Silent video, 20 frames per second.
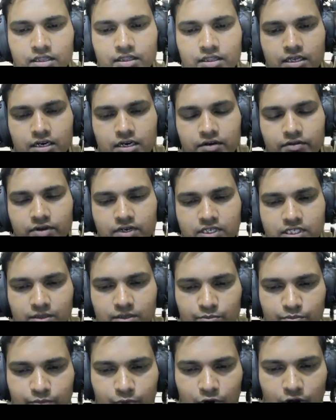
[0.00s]
Third one is the
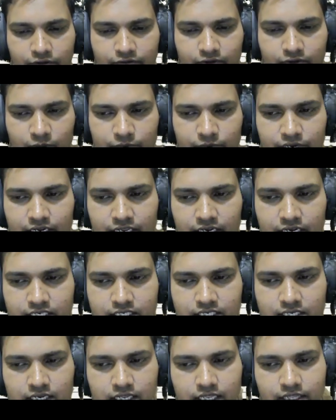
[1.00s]
platform
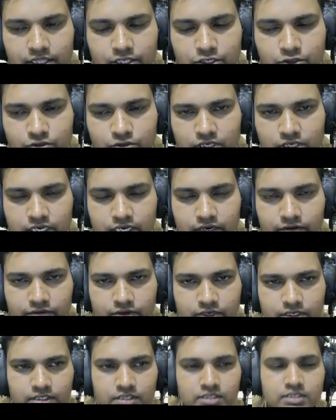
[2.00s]
integration and the user
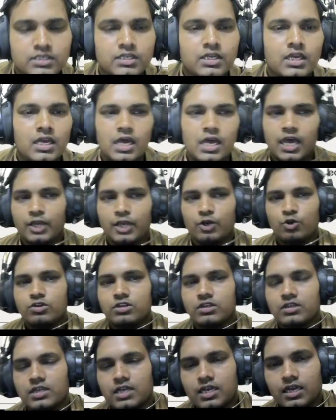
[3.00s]
interface. I know
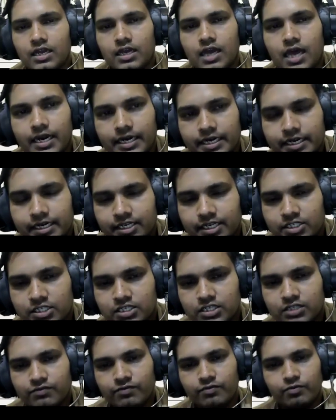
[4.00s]
the architecture
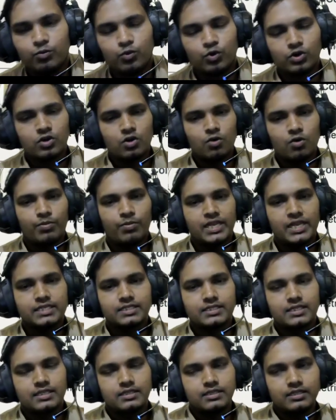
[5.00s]
is more complex
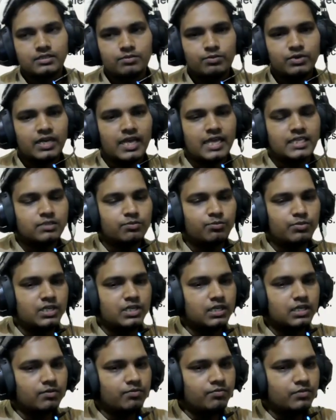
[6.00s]
than this, but as a
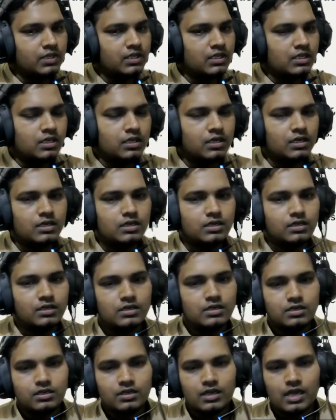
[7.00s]
PM,
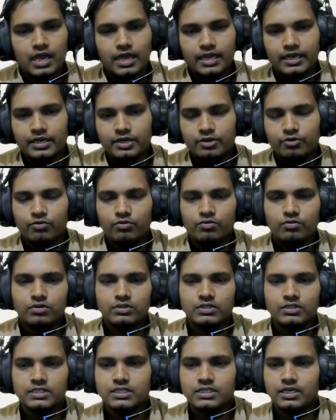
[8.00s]
I need to
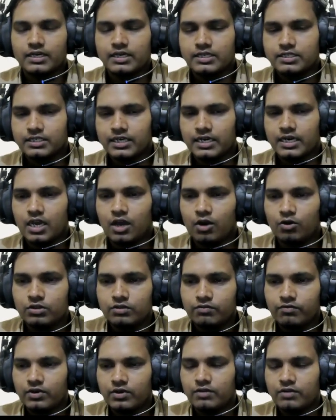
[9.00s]
just understand how
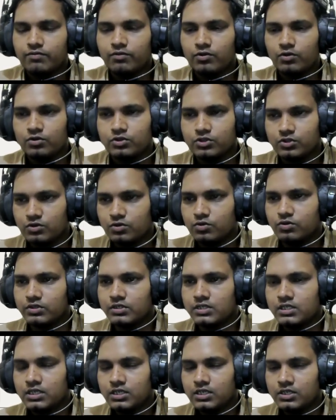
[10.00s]
the workflows
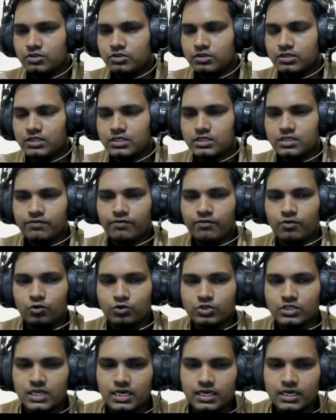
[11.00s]
goes. So this is a
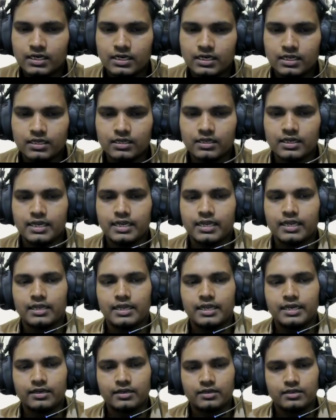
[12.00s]
flow chart
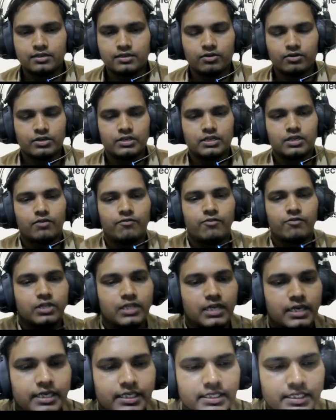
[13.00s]
and on for
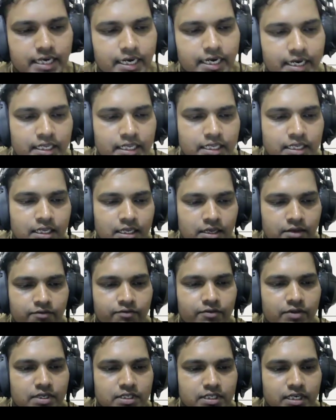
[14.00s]
the understanding.
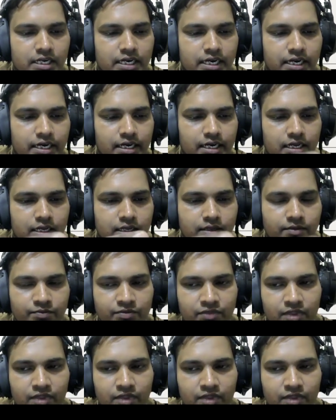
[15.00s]
First, the data.